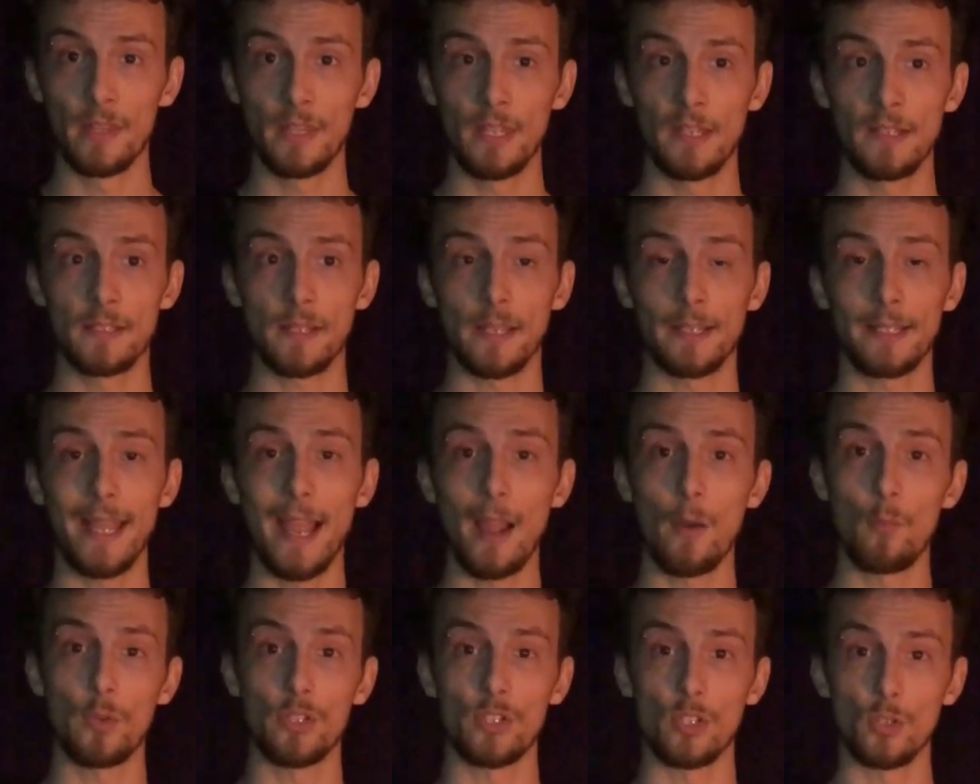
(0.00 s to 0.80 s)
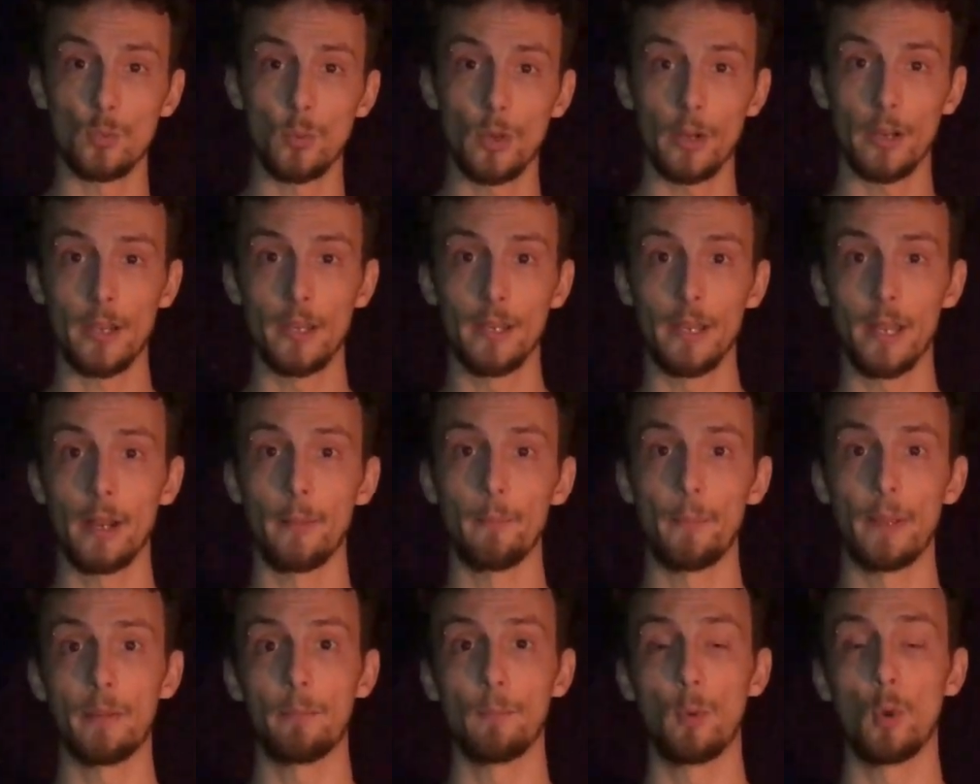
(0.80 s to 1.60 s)
and things like that, which is where it can get a
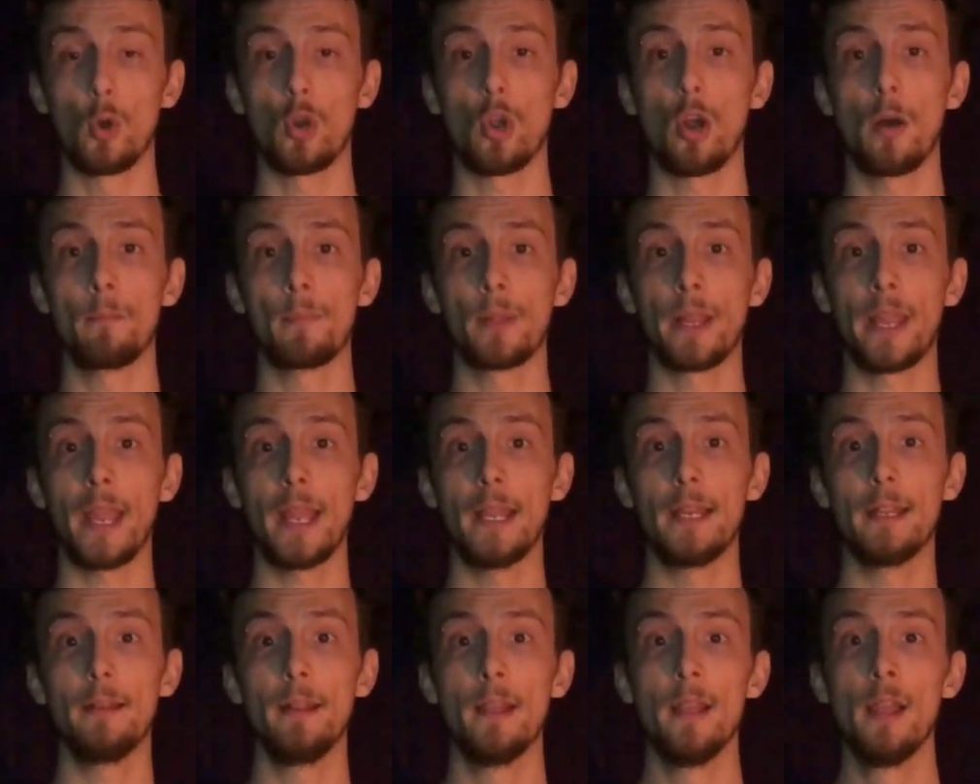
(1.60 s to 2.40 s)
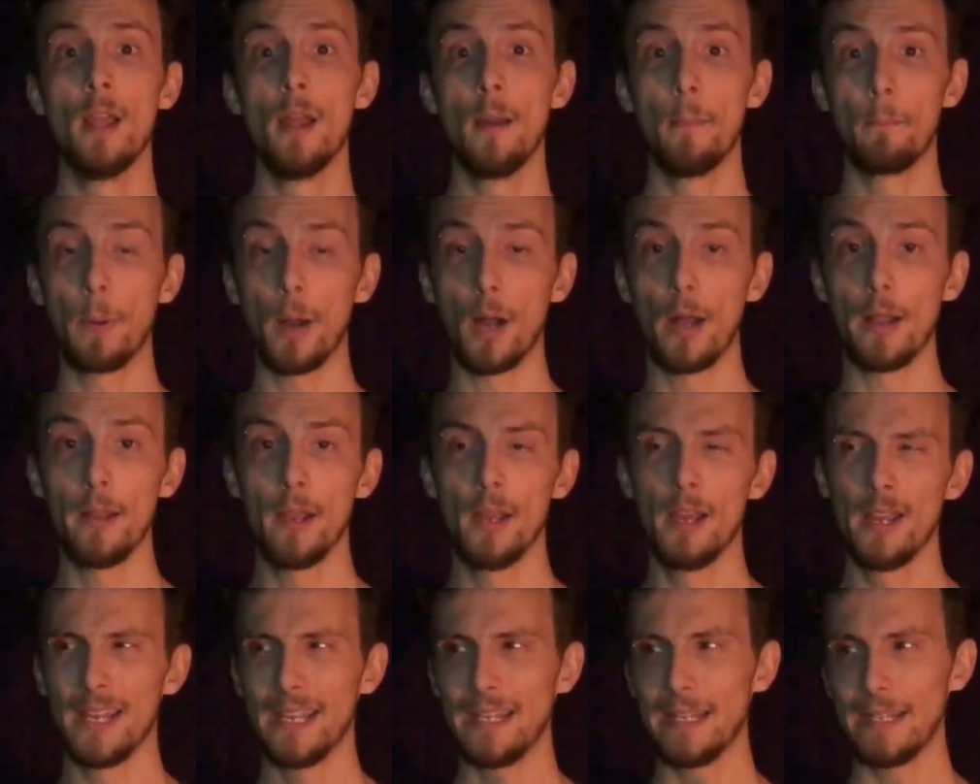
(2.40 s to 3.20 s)
bit more complicated. But
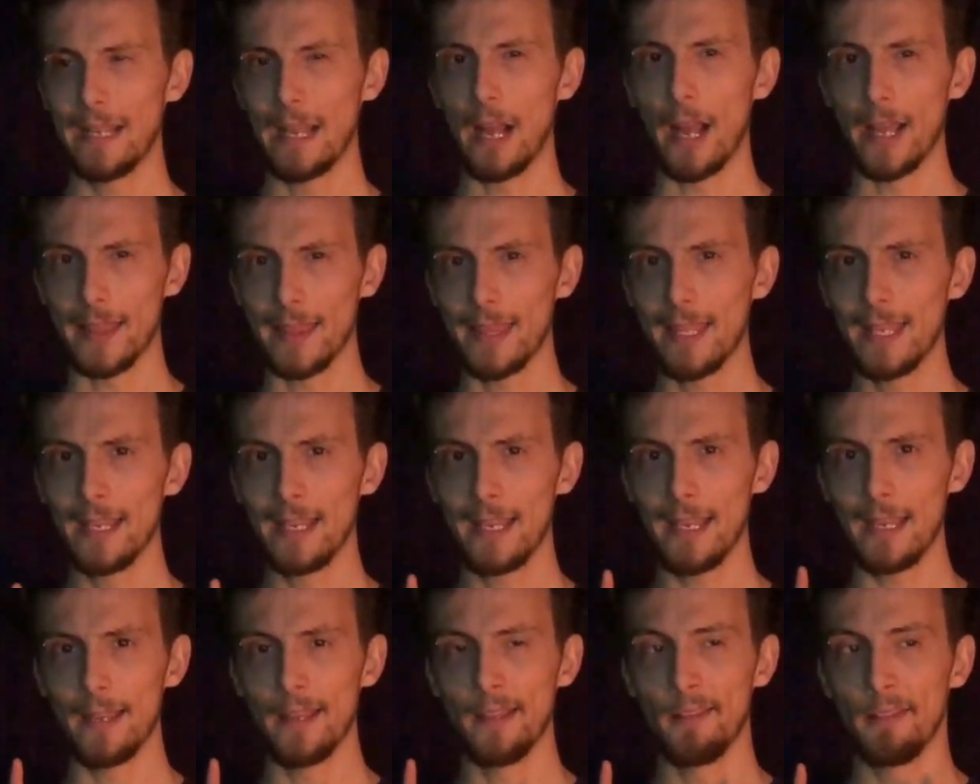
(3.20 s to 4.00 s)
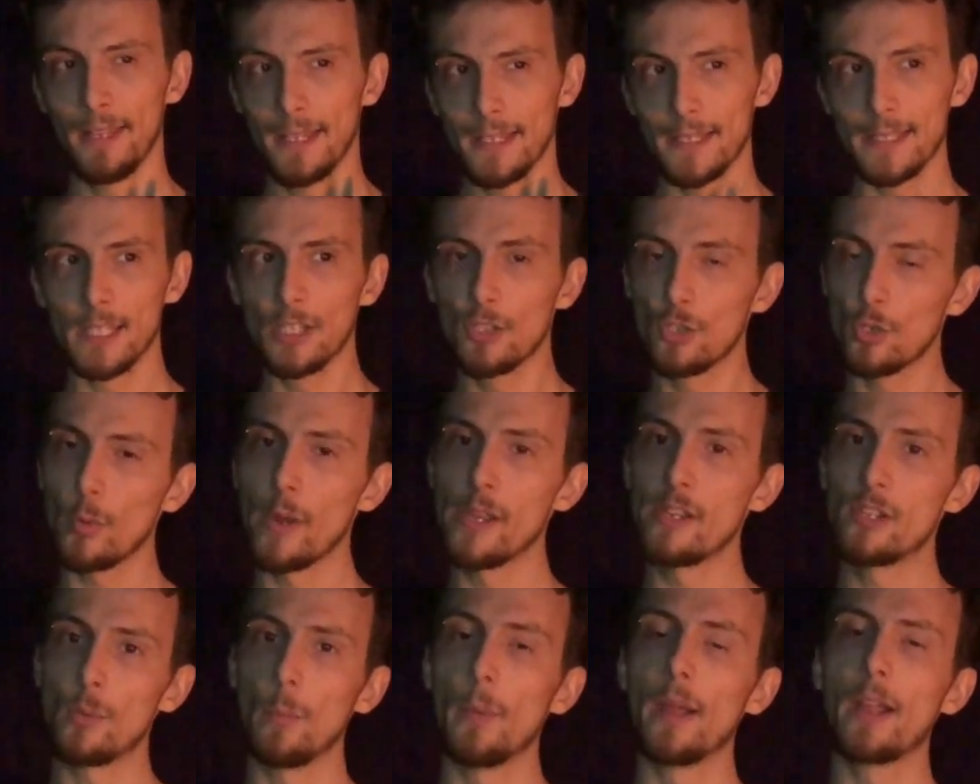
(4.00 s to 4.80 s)
I think in this
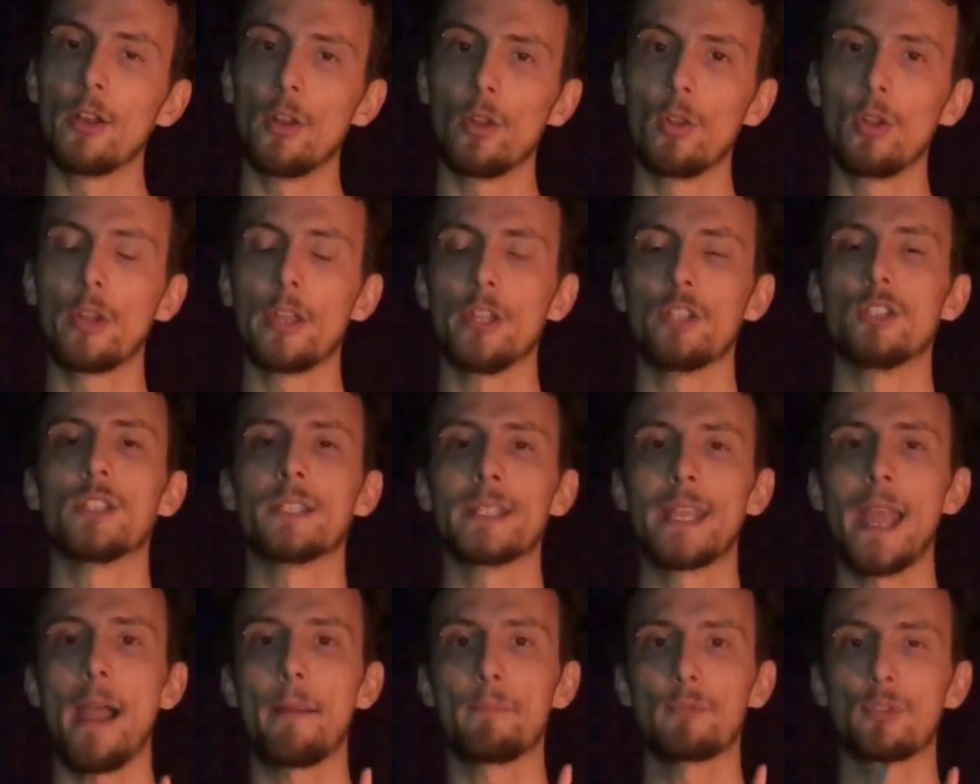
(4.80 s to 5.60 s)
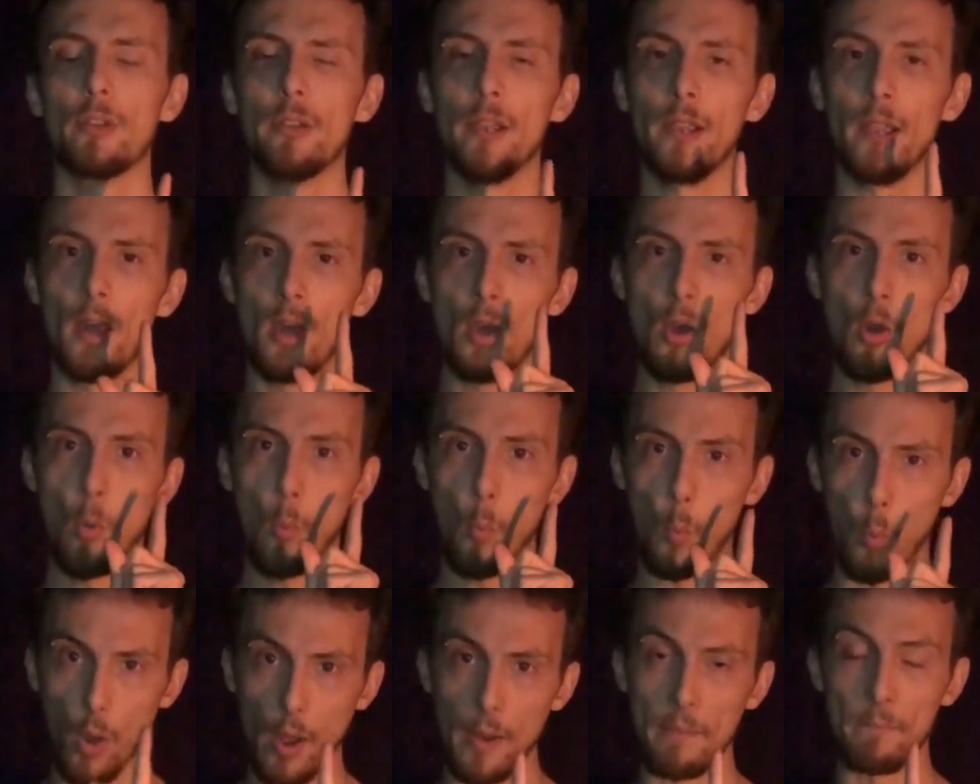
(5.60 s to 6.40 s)
situation, we're going to look at just capturing
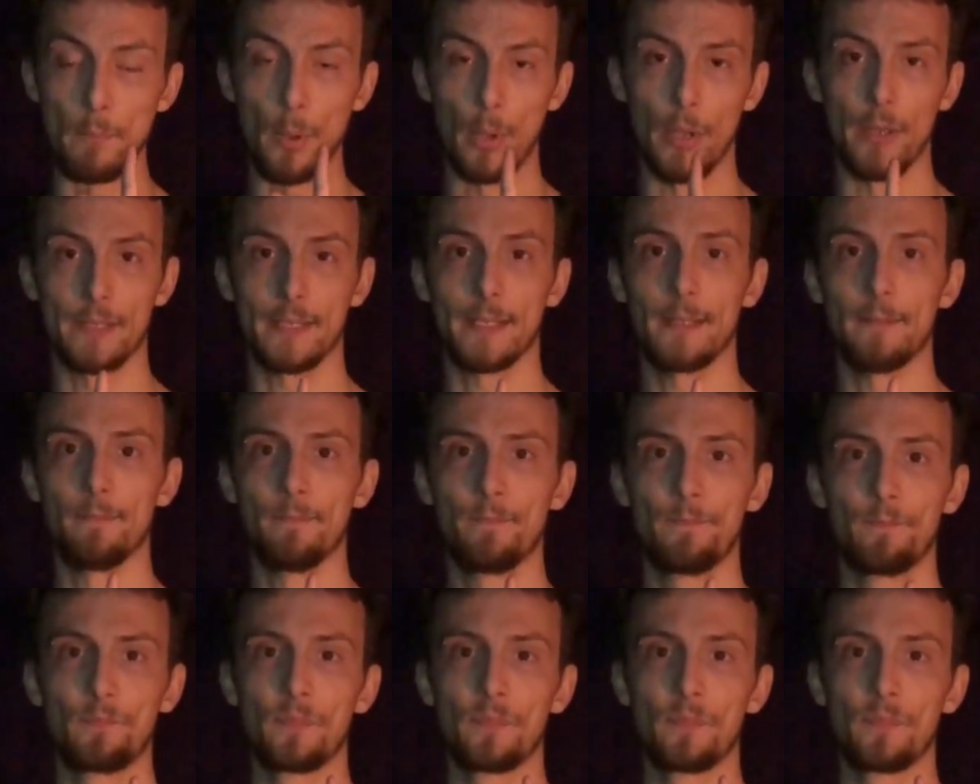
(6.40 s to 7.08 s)
one person.